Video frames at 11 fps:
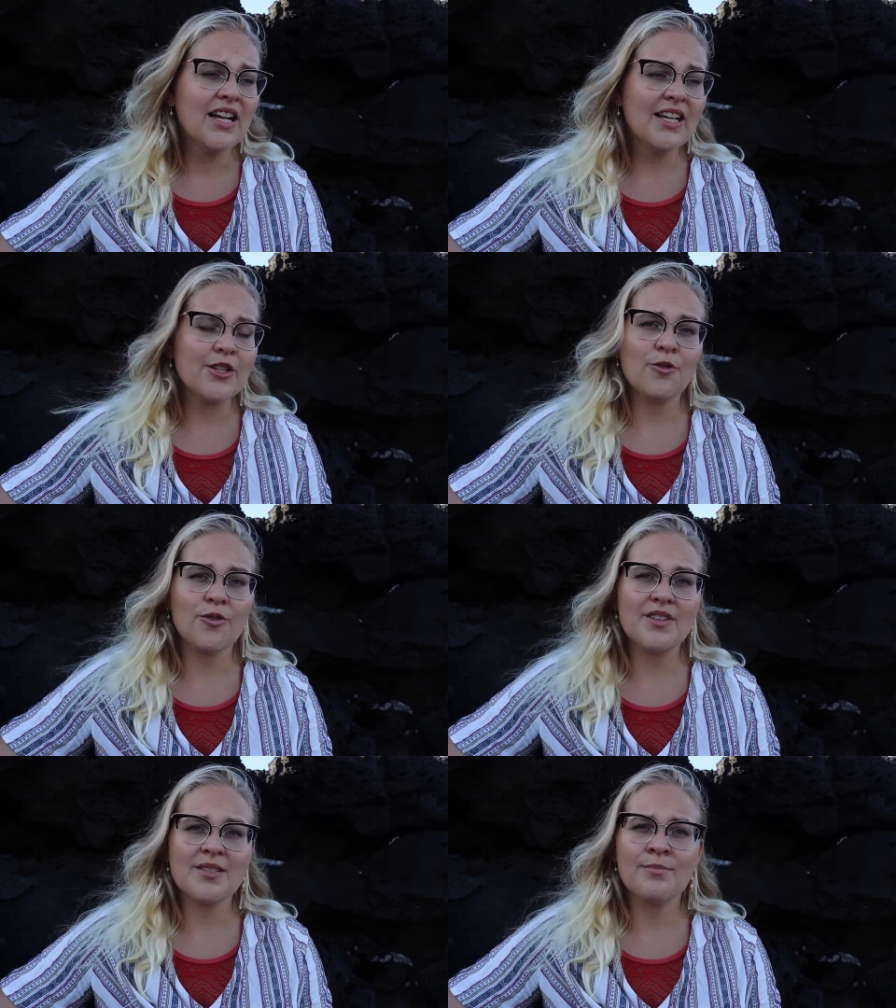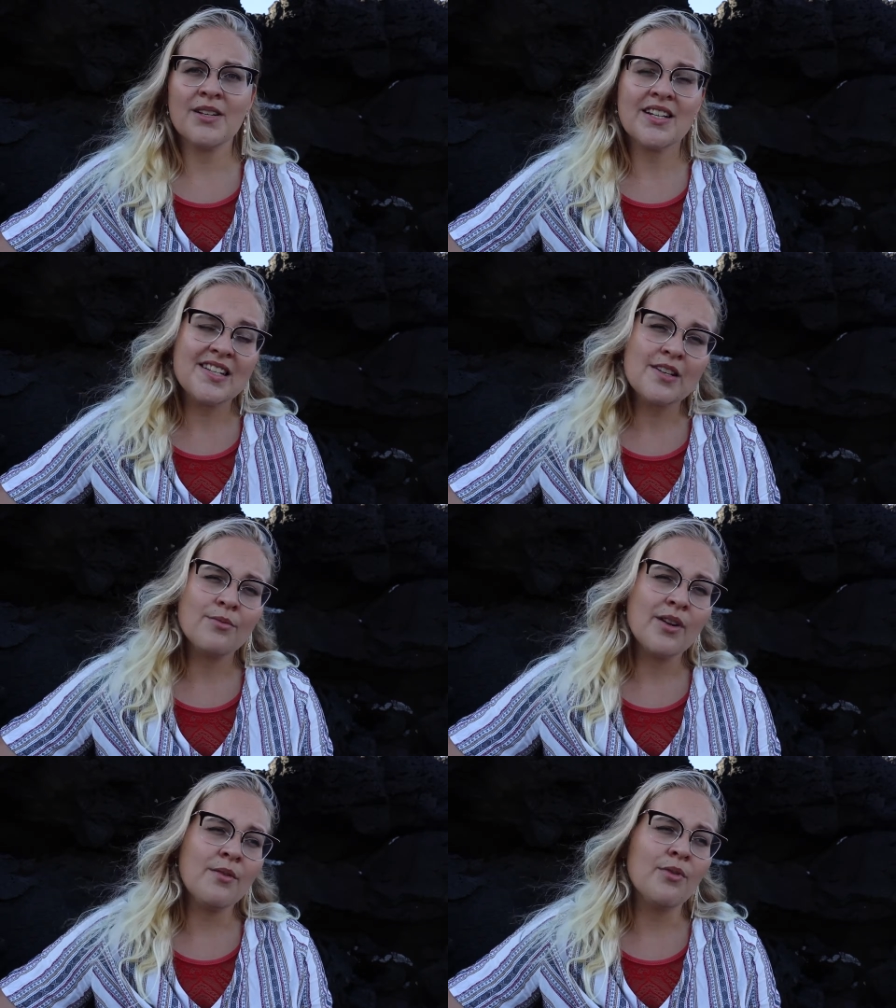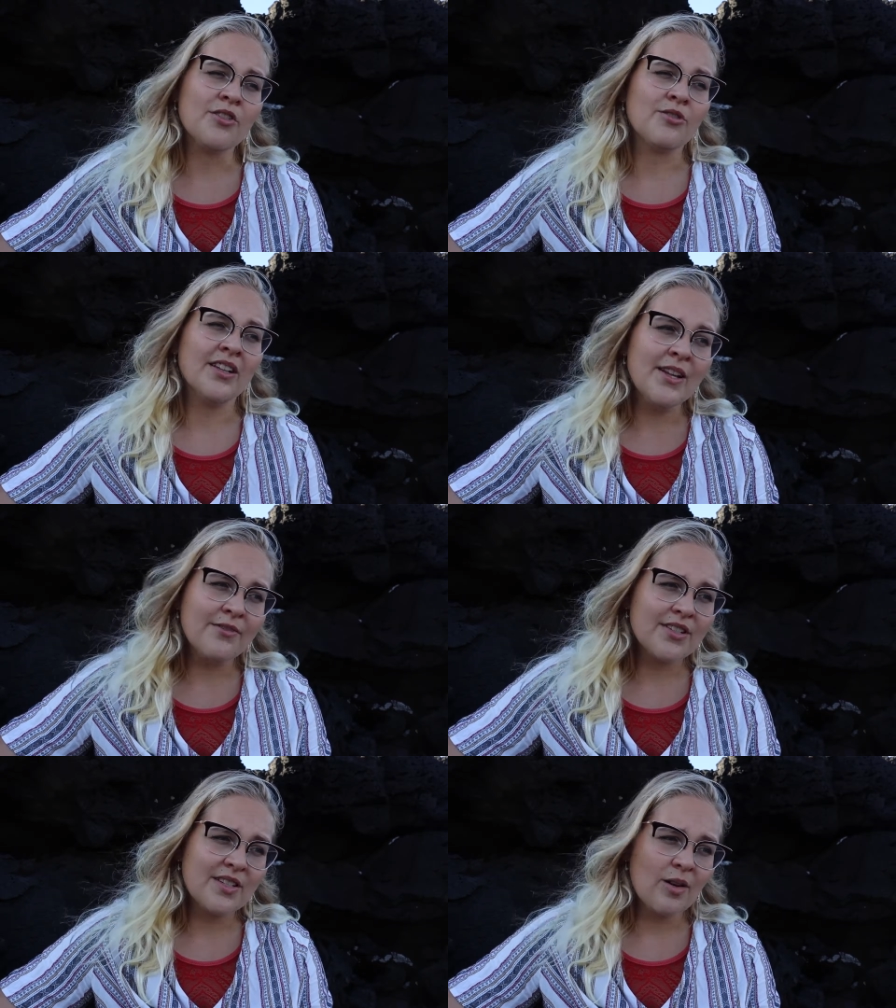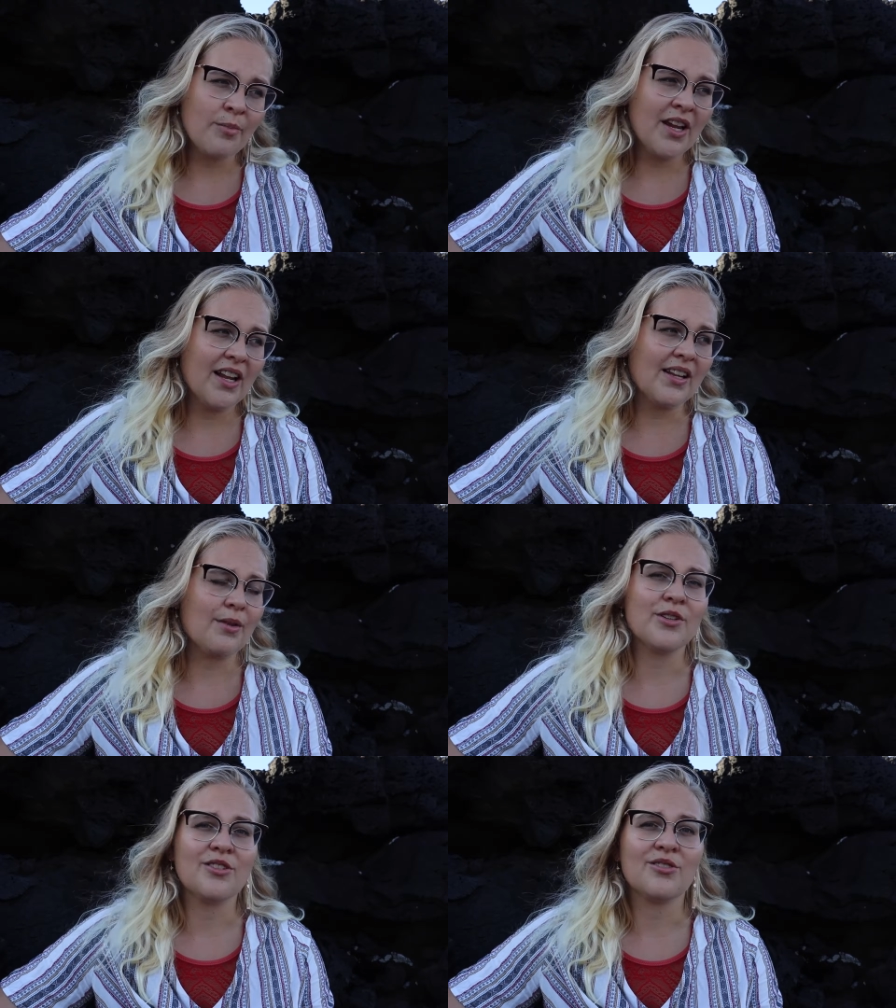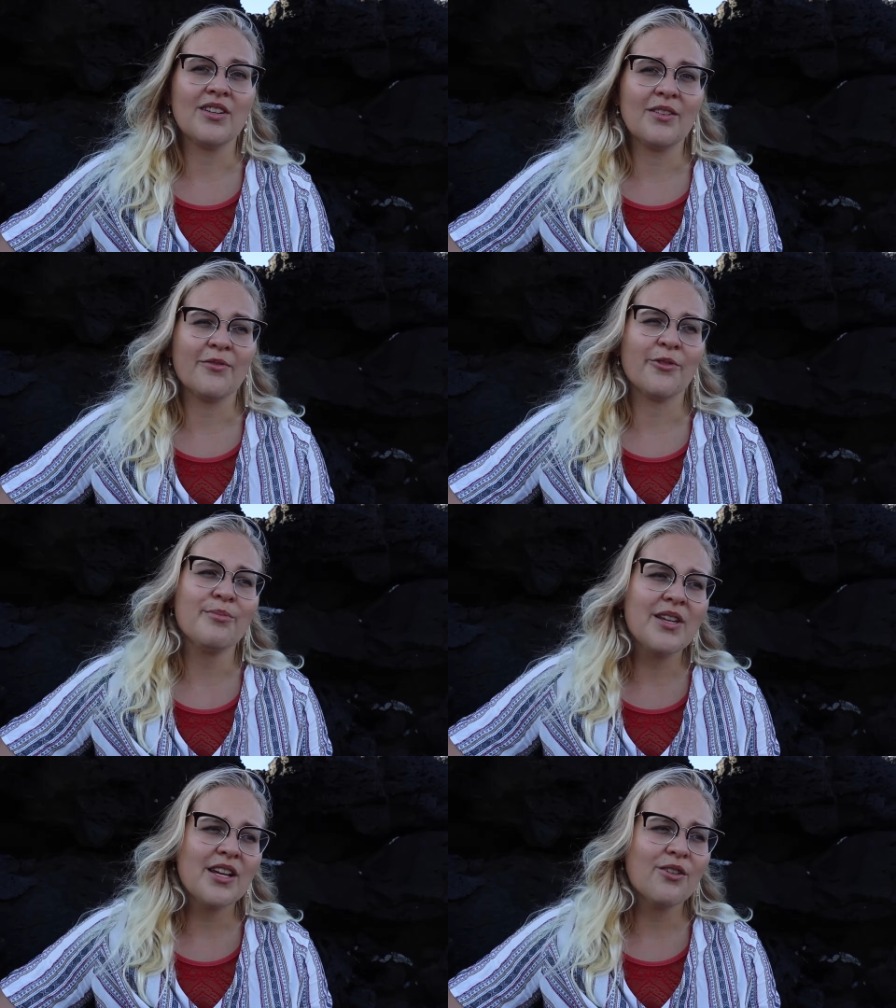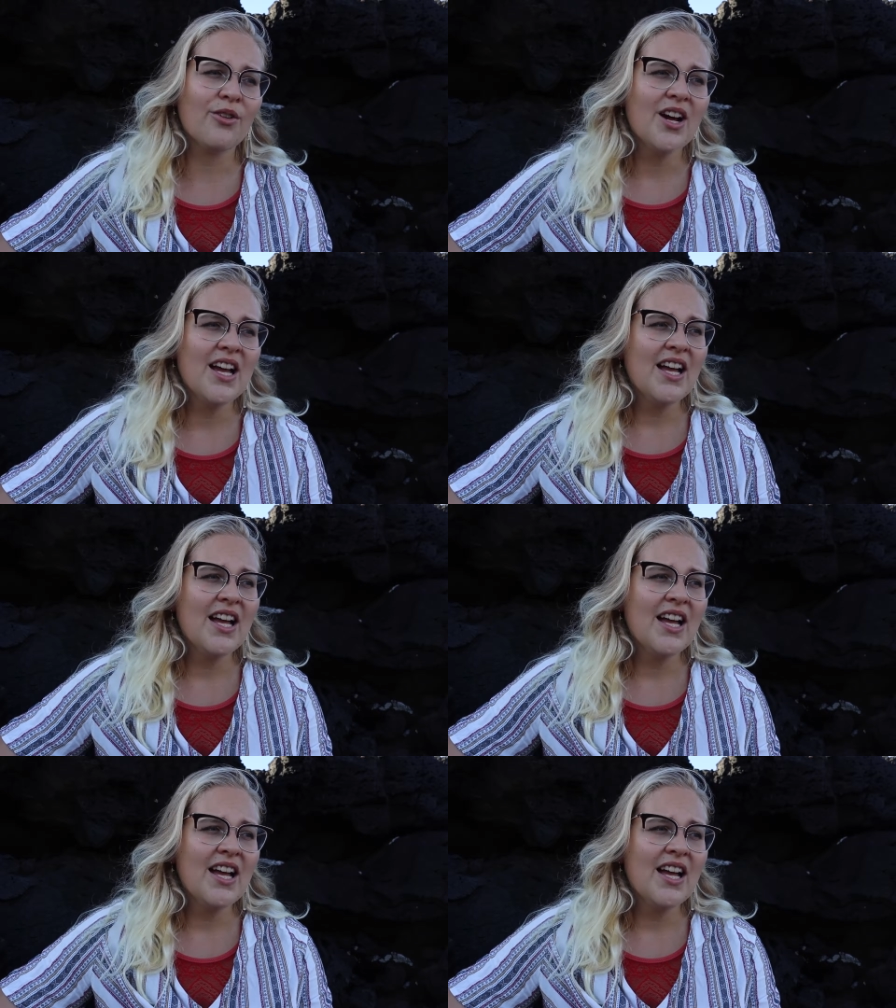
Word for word: in tourism, but I didn't really want to live on São Miguel. I wanted to live on Pico,